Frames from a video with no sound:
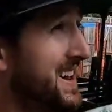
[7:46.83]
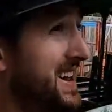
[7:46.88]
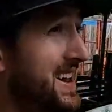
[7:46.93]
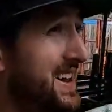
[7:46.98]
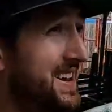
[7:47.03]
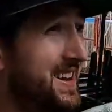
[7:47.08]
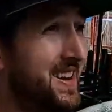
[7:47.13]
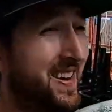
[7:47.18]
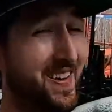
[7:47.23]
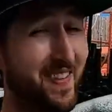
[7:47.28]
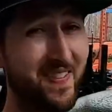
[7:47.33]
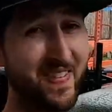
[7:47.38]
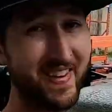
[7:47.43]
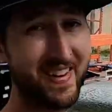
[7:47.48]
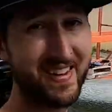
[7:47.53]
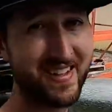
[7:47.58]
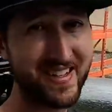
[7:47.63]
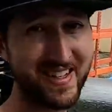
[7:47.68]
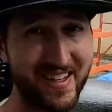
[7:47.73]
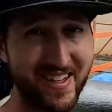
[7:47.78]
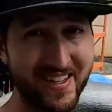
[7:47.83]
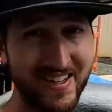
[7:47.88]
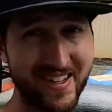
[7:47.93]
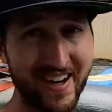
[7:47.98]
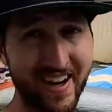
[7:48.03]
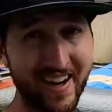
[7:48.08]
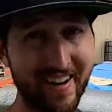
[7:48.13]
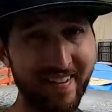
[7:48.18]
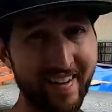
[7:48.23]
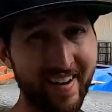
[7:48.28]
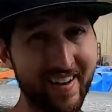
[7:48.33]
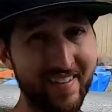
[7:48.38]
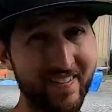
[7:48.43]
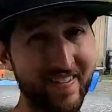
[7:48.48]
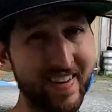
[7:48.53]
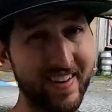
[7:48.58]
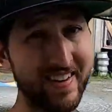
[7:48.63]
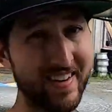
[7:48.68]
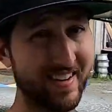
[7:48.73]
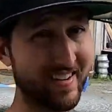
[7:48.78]
and hopefully this doesn't hang around for
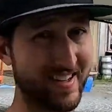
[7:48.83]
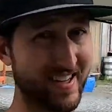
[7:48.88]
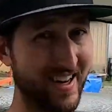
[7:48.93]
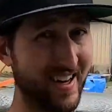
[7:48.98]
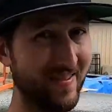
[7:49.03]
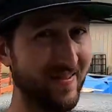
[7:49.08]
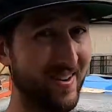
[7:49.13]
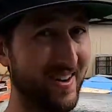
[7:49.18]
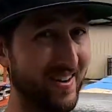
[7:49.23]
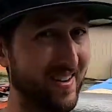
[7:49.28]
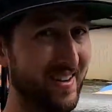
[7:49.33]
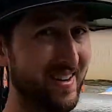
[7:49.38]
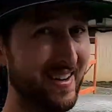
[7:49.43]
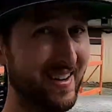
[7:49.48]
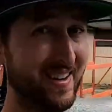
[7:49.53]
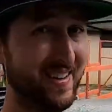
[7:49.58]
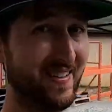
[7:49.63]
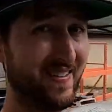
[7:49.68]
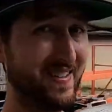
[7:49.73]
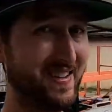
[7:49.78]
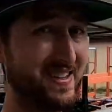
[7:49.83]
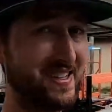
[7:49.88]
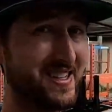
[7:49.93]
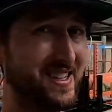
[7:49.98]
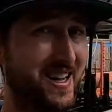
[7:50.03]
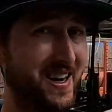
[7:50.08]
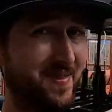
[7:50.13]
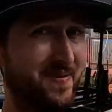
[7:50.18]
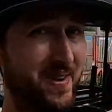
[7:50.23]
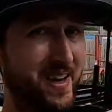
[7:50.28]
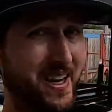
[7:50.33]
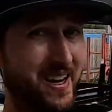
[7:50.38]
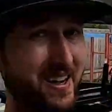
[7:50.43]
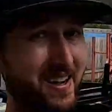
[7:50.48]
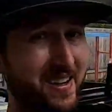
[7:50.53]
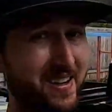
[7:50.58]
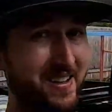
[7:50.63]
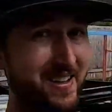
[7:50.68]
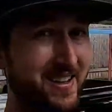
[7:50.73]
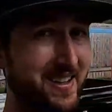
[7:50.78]
a long time. But we just had a big,
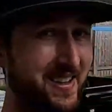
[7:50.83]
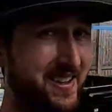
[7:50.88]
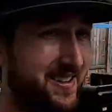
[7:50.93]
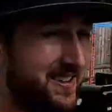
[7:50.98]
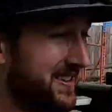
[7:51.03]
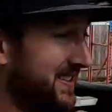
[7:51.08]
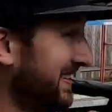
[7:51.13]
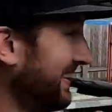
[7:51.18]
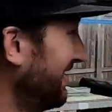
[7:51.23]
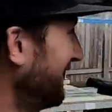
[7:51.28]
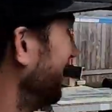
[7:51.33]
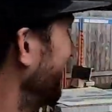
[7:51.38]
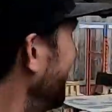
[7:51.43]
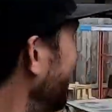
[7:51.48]
well,